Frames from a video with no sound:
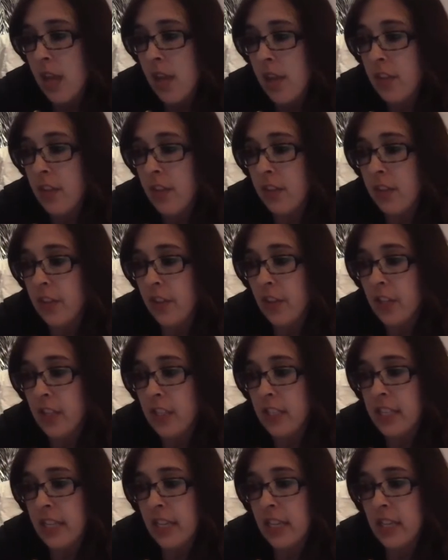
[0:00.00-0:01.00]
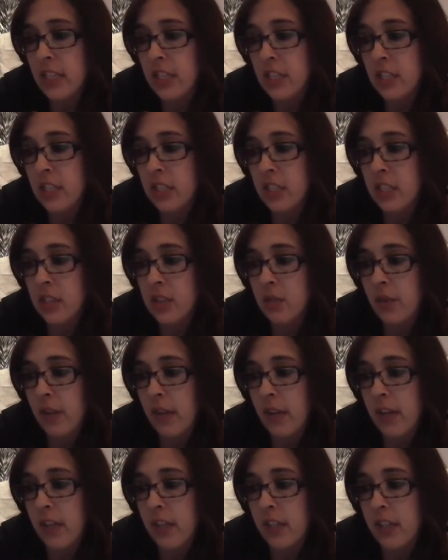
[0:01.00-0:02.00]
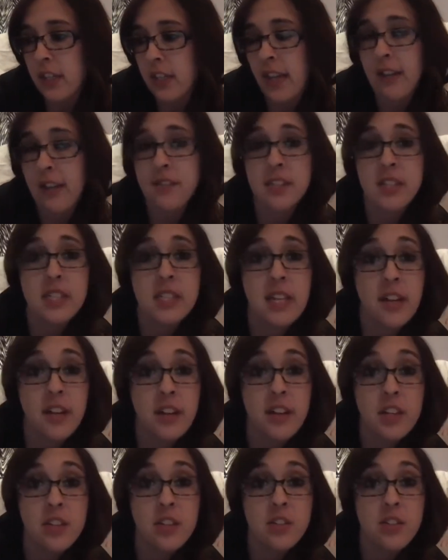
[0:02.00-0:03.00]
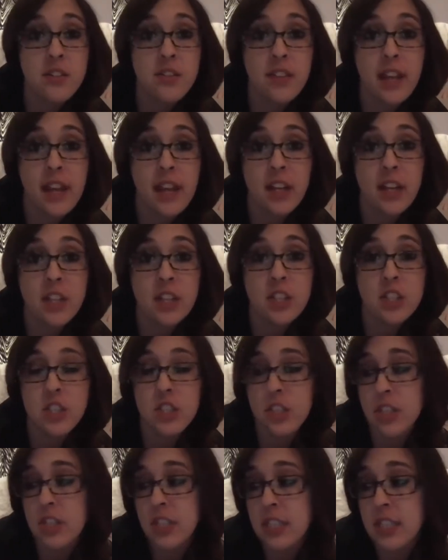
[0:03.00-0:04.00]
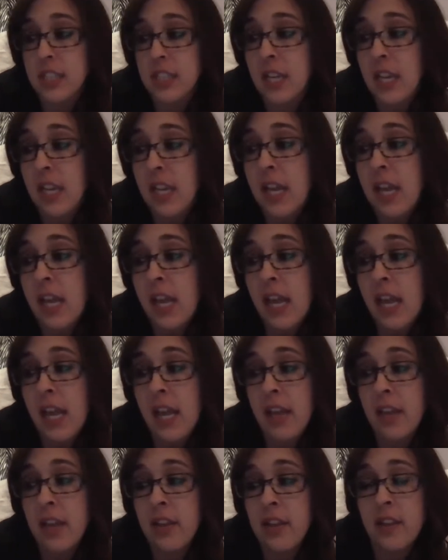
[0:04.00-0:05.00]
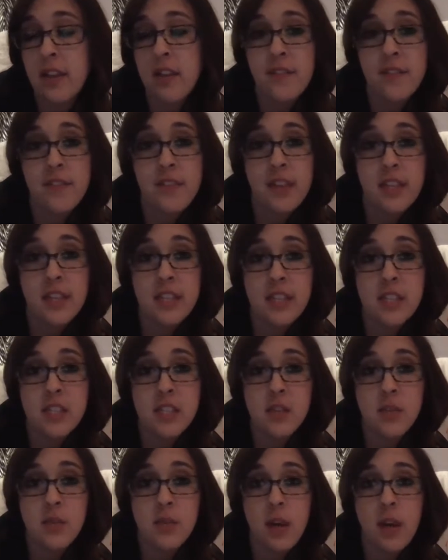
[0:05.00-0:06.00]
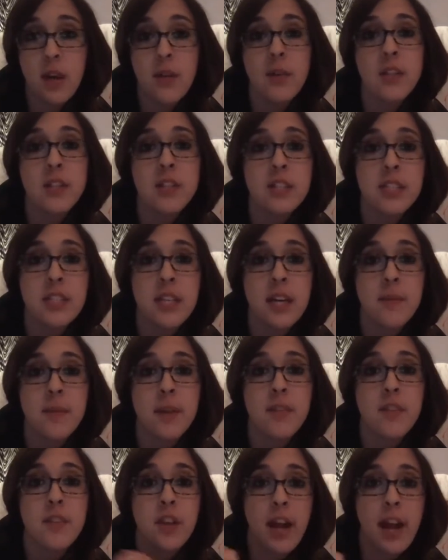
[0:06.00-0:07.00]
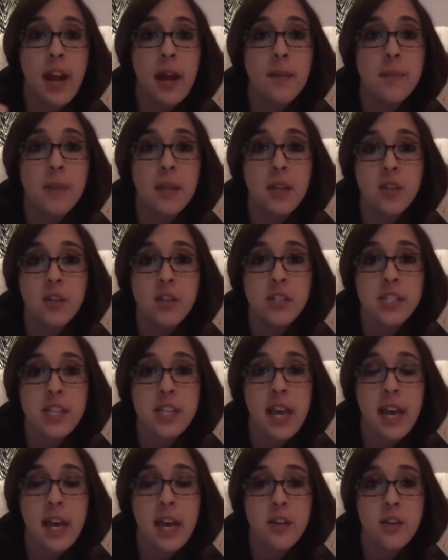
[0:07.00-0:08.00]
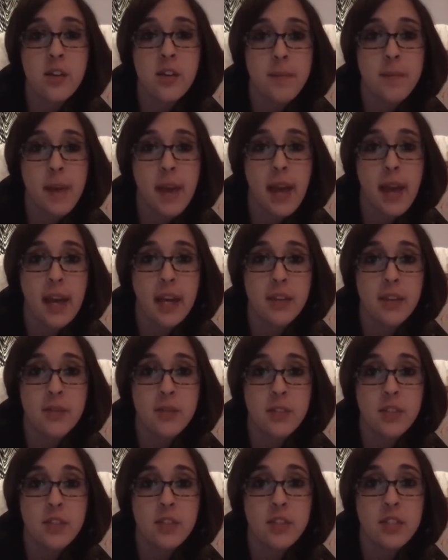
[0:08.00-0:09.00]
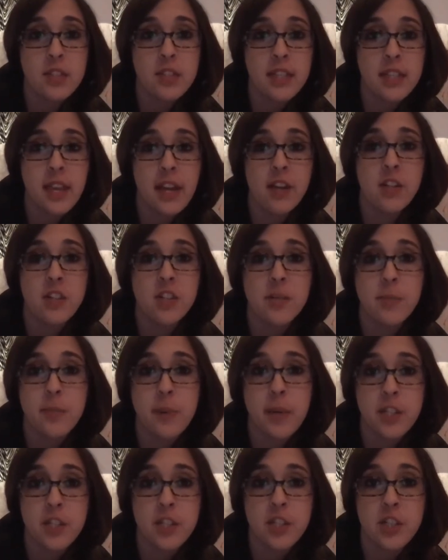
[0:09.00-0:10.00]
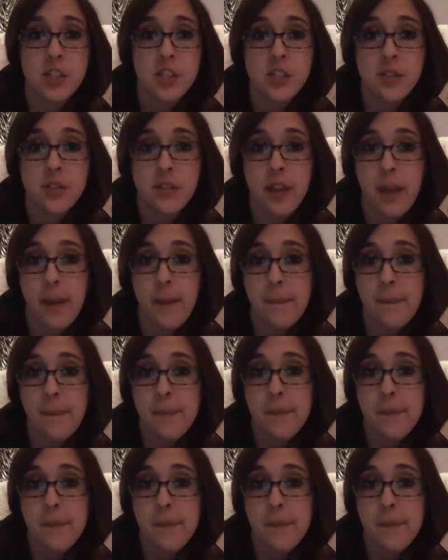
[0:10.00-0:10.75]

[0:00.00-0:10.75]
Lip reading: The third station is where you're going to have scenarios of characters and the events. I want you to tell me if they're happy or sad or mad when you see the characters' pictures, okay?